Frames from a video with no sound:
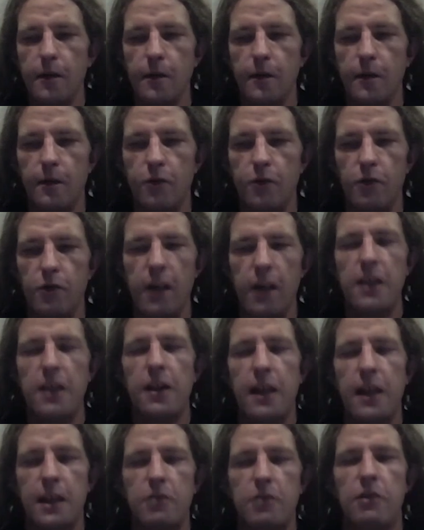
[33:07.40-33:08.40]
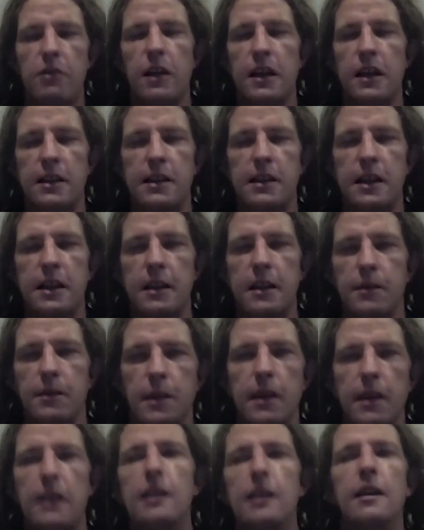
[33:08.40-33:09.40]
the regulatory landscape,
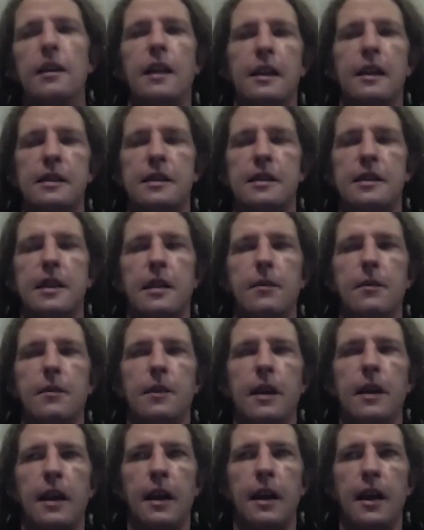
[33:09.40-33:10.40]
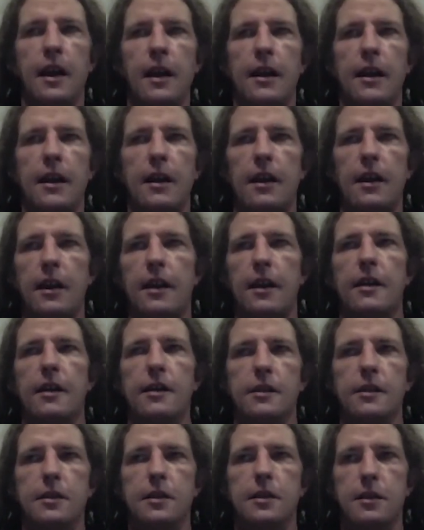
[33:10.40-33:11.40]
the legal landscape there
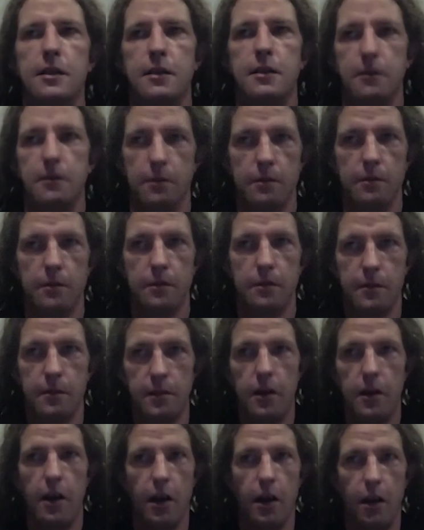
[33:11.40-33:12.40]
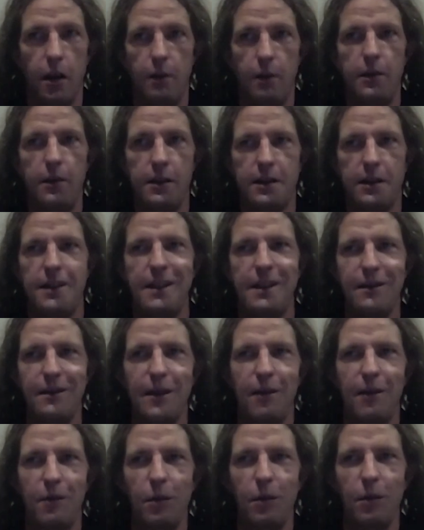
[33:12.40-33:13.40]
is obviously
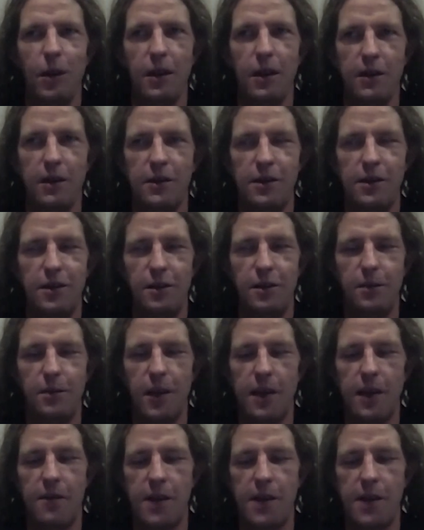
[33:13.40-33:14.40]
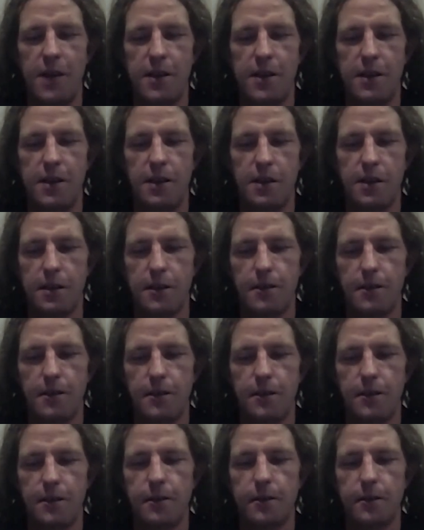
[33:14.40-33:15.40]
very well understood by investors.
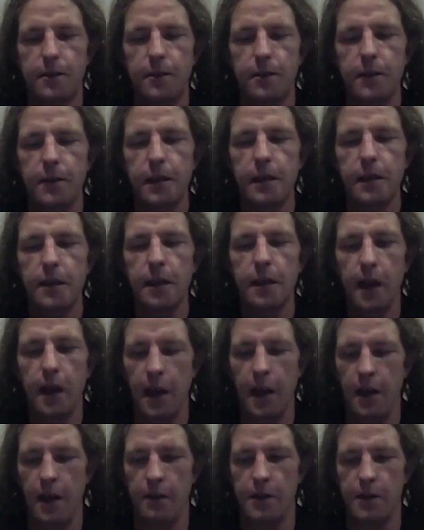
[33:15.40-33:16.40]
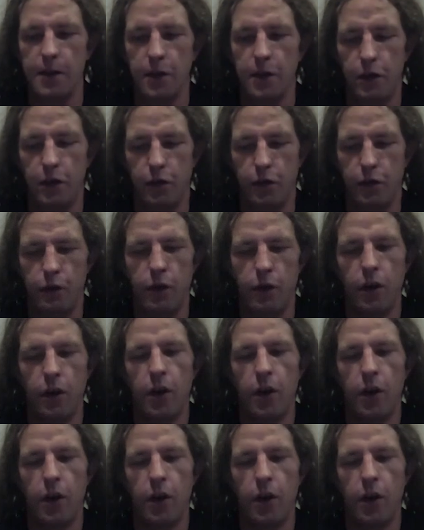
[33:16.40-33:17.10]
So